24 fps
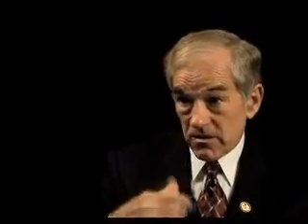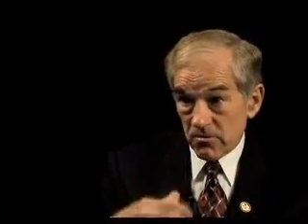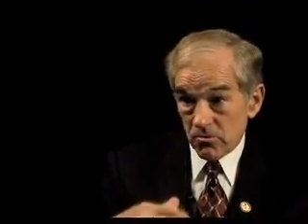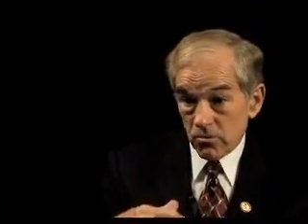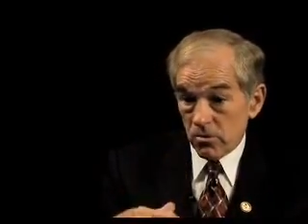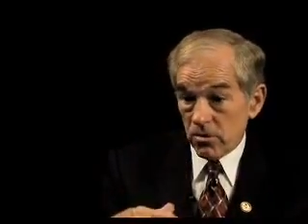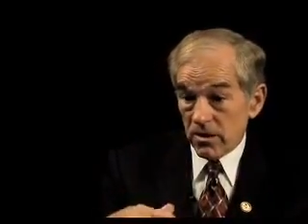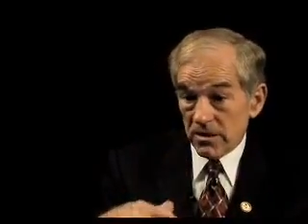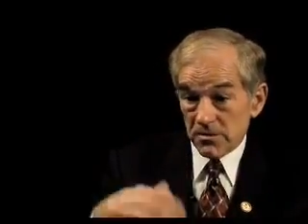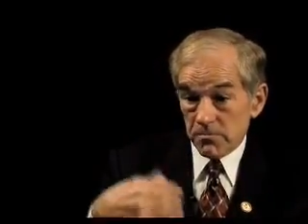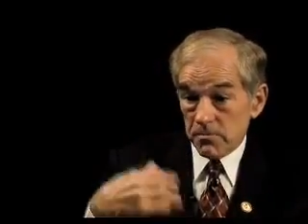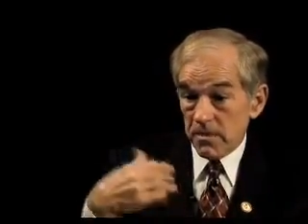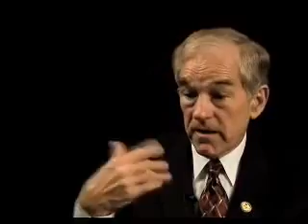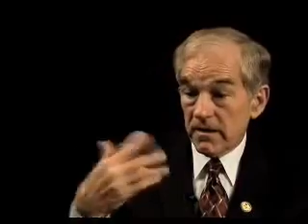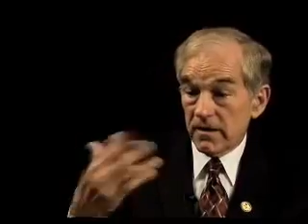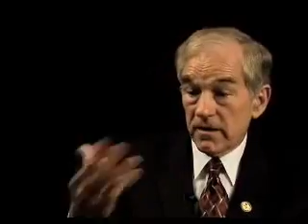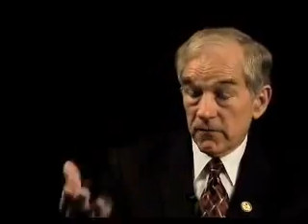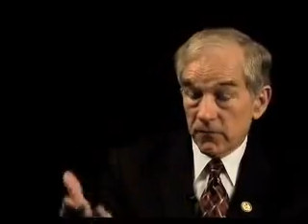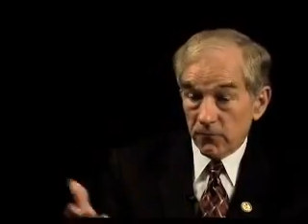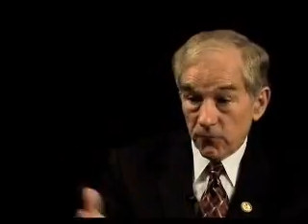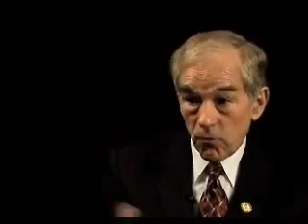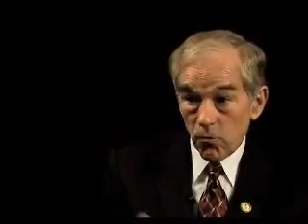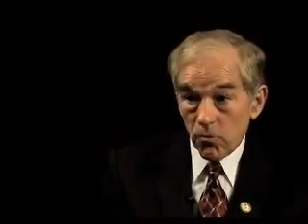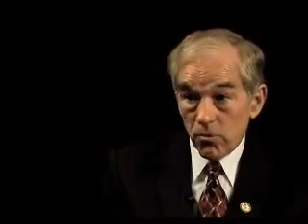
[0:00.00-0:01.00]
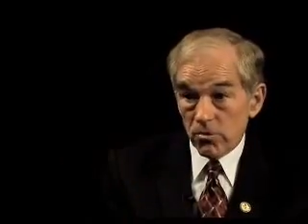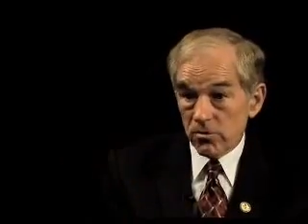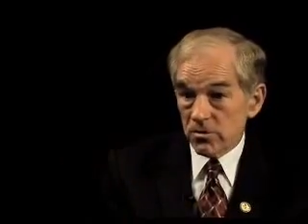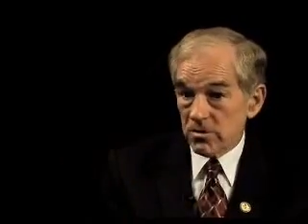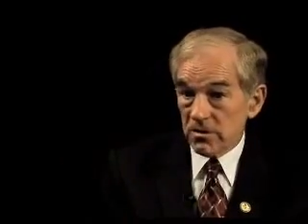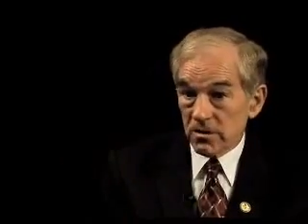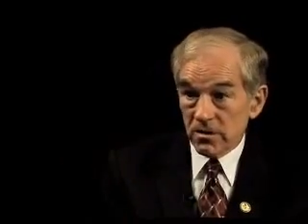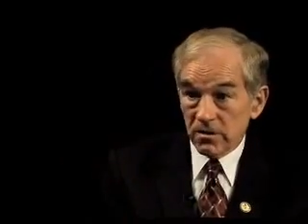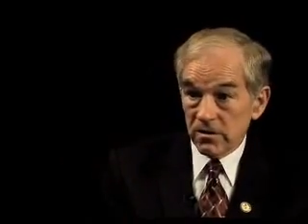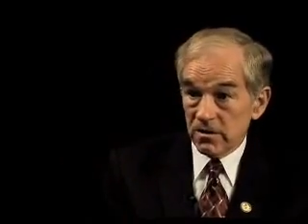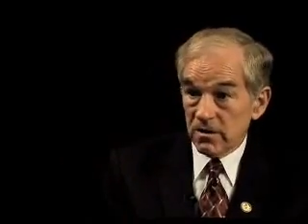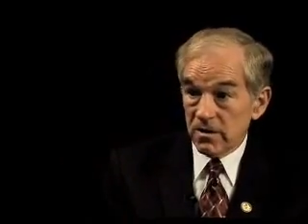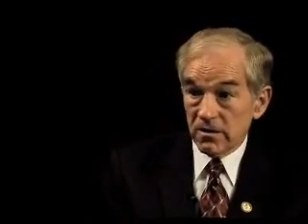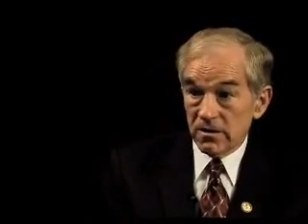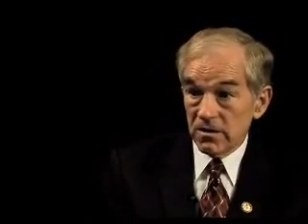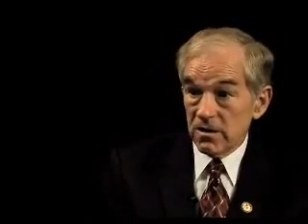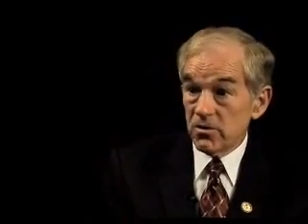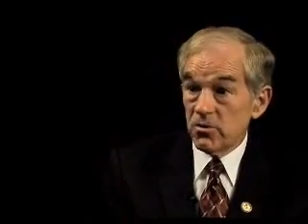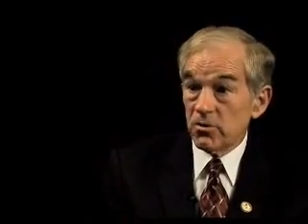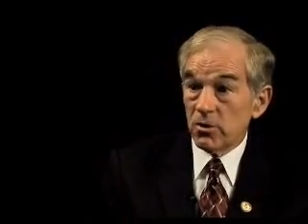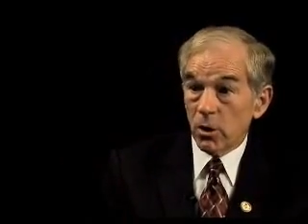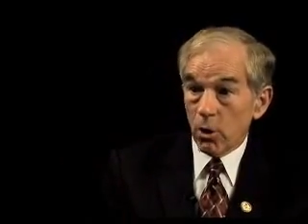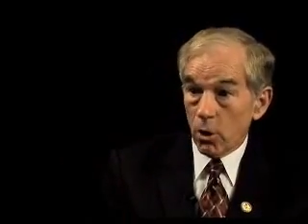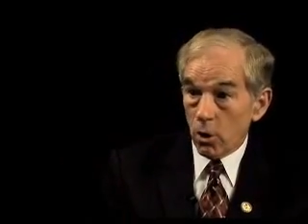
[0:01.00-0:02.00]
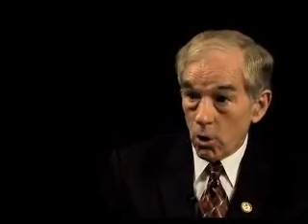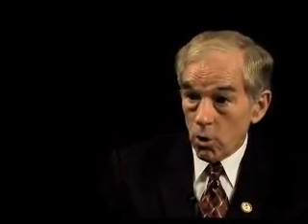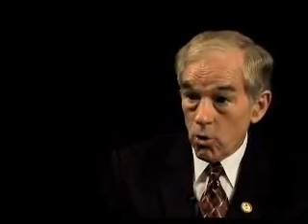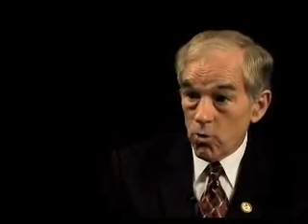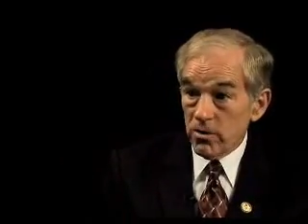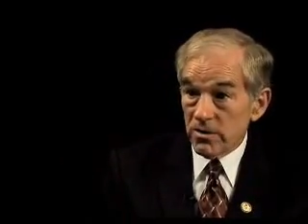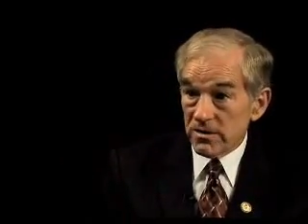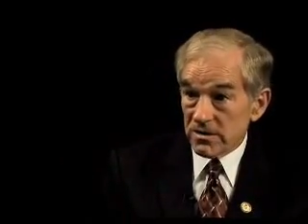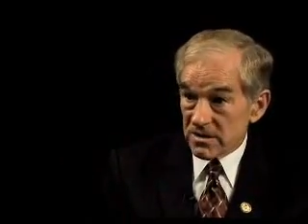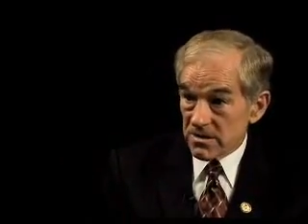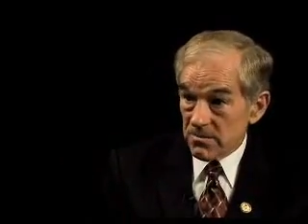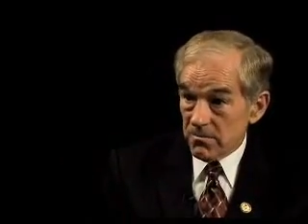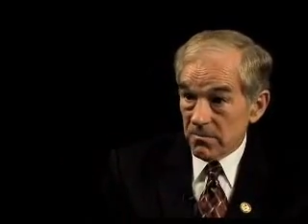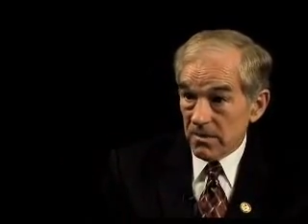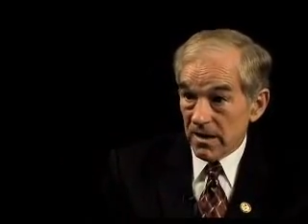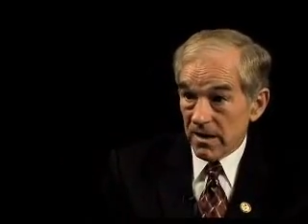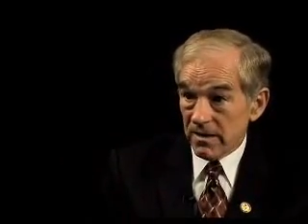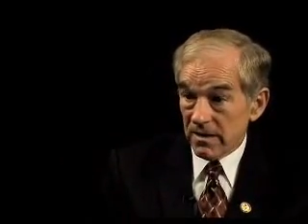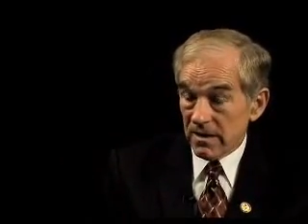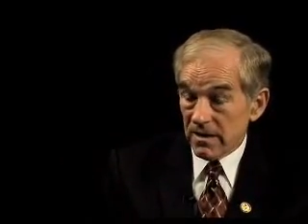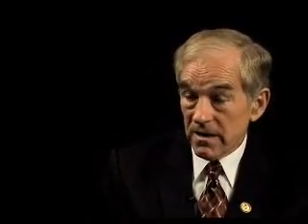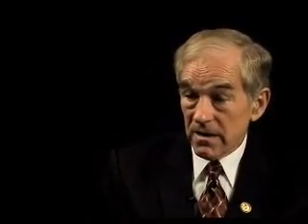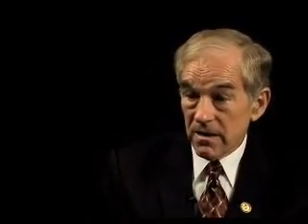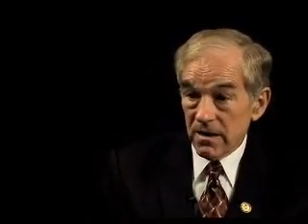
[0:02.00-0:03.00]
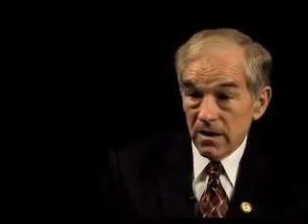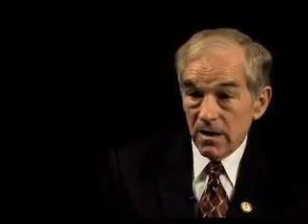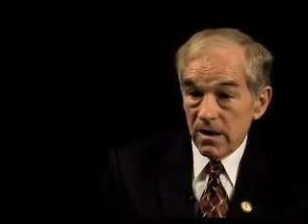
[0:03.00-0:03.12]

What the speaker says: or expecting foreigners to continue to loan us the money,